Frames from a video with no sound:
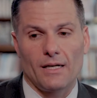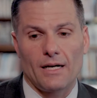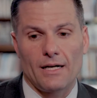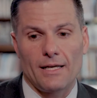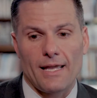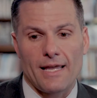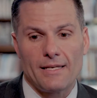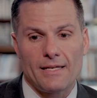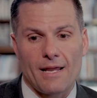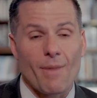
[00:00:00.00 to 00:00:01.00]

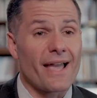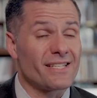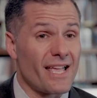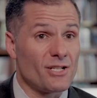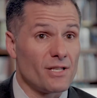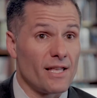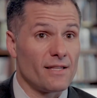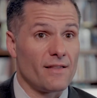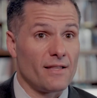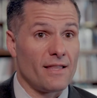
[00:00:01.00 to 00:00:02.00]
and by extension,
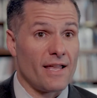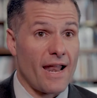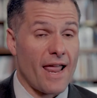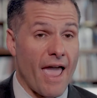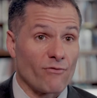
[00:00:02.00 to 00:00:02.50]
that